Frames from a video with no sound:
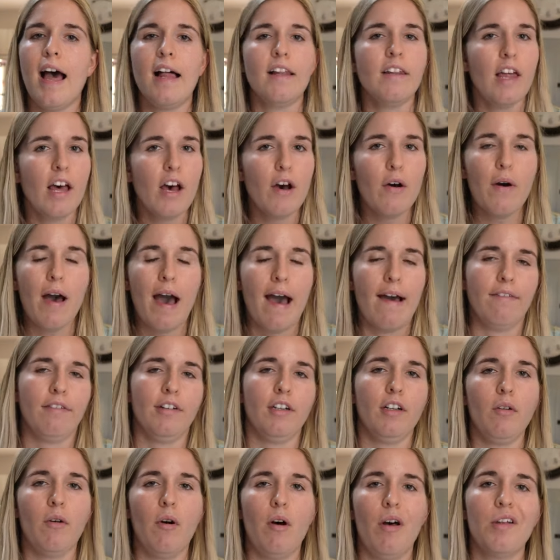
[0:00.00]
Hello
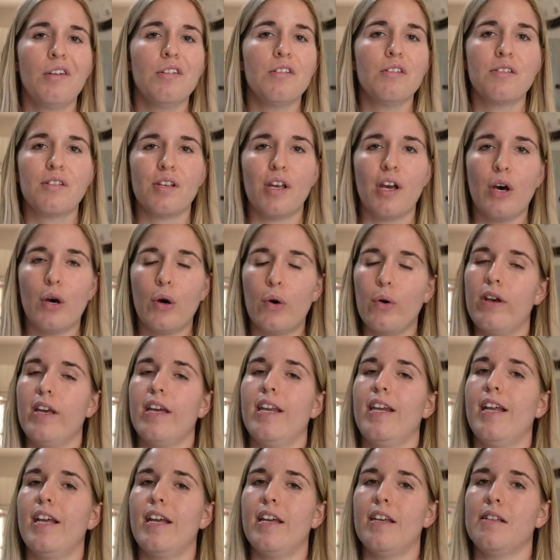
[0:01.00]
everyone. So
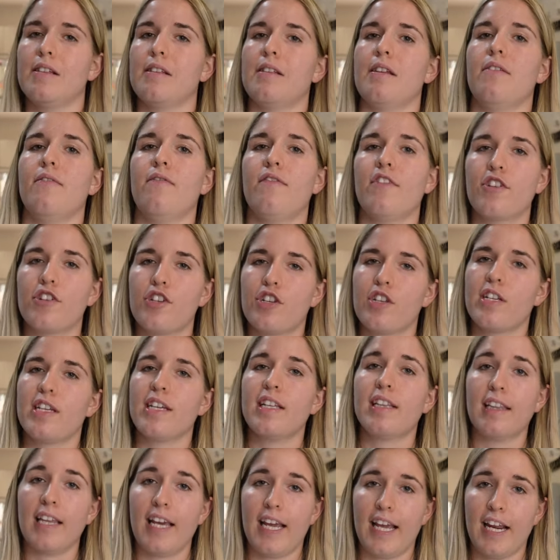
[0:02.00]
it is
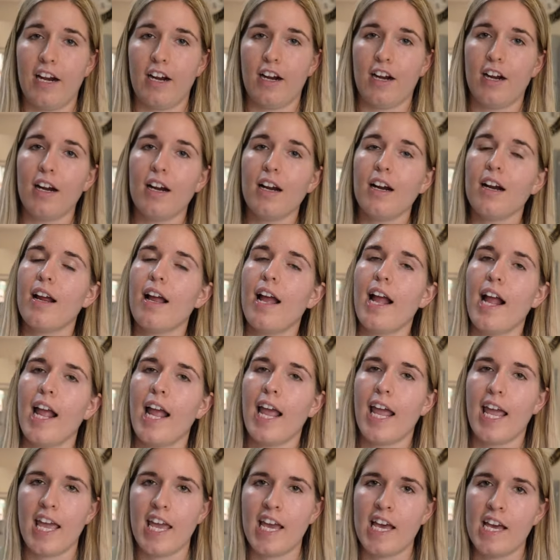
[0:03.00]
officially later
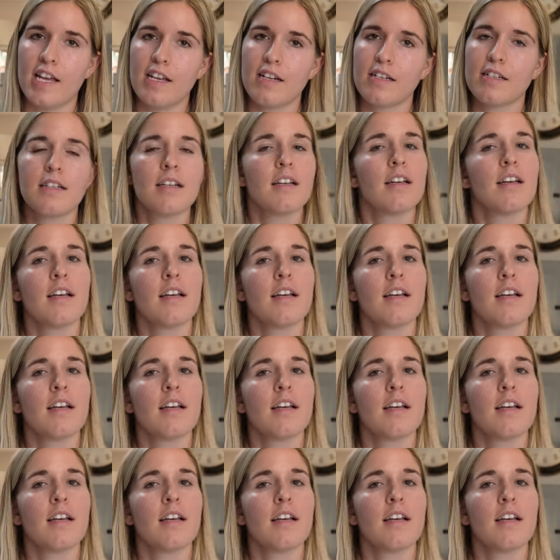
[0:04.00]
and